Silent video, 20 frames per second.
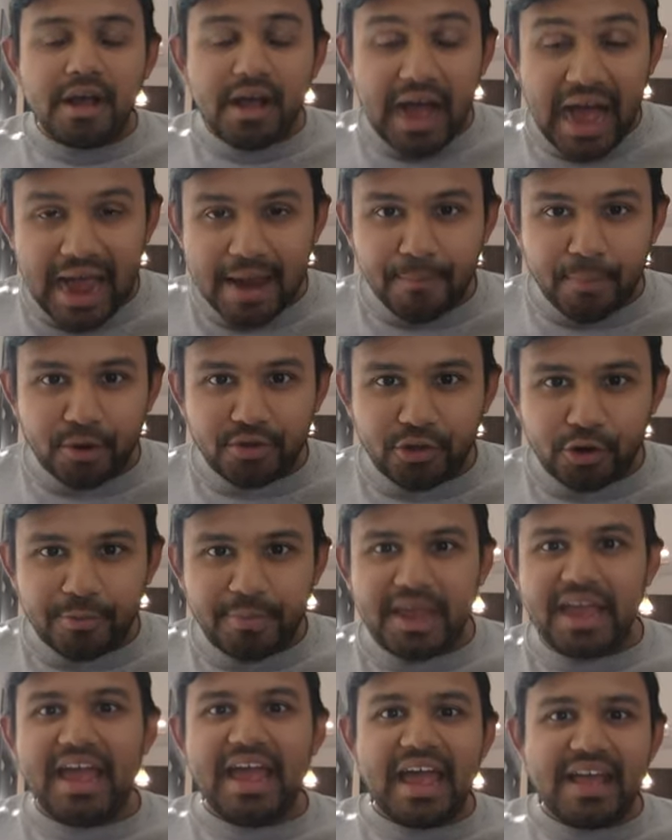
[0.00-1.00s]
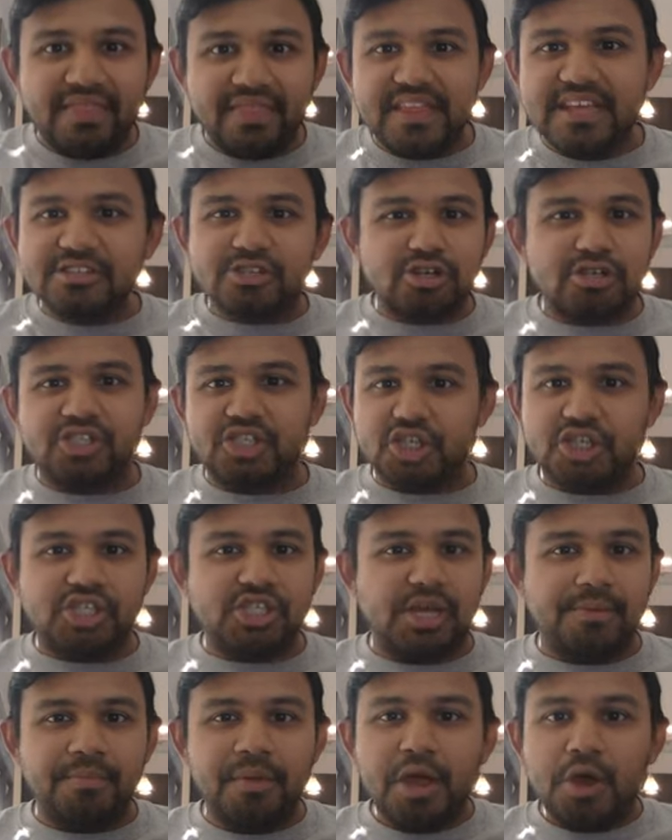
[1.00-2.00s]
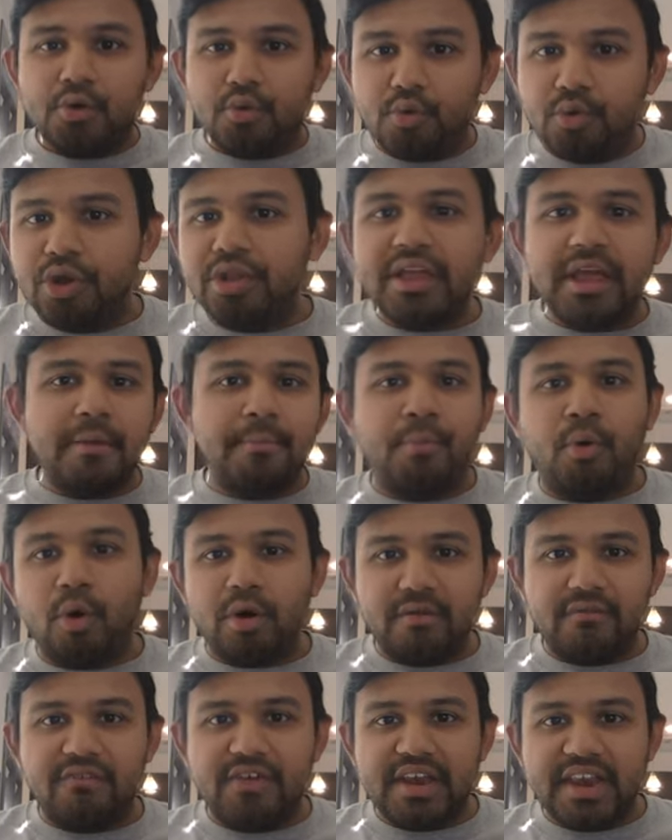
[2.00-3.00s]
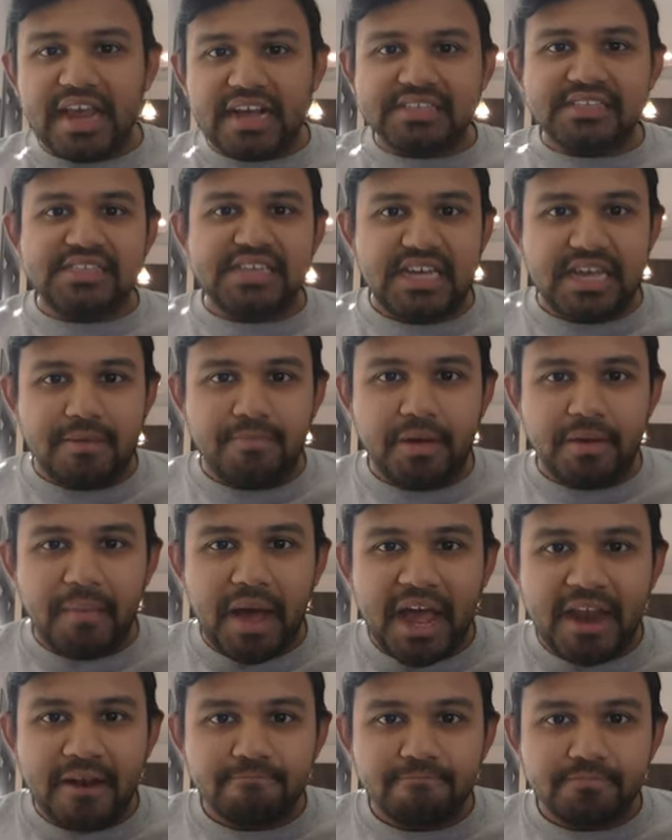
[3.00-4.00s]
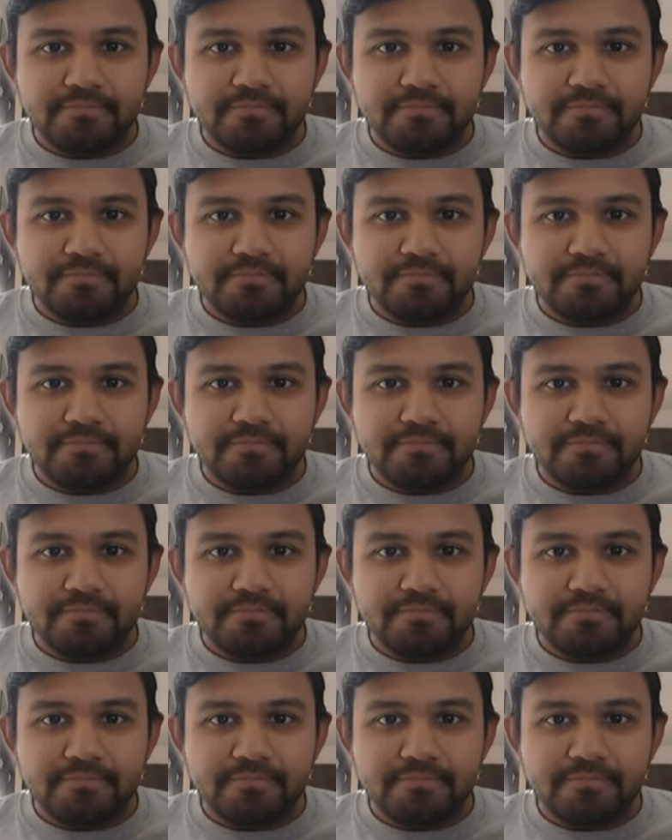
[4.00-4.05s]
hyperthermia, and these are just some really important vignettes to keep in mind.